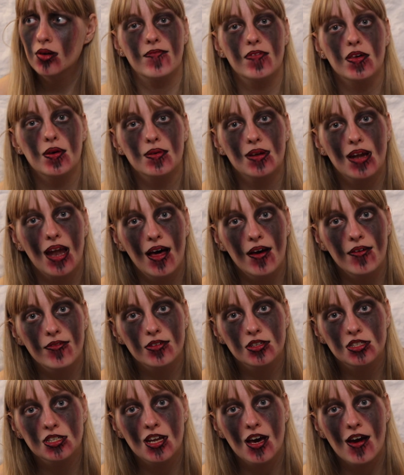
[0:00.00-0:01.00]
If you would love
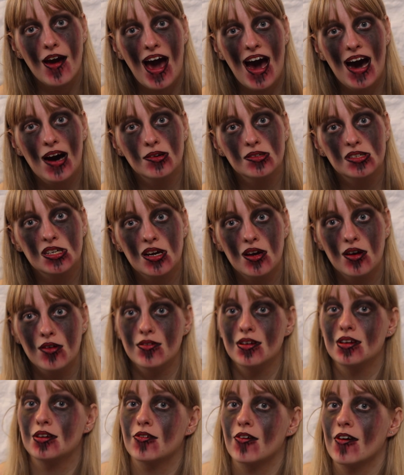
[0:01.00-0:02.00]
to know how to
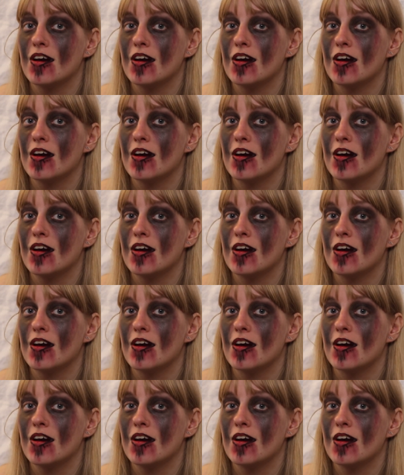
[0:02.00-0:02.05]
recreate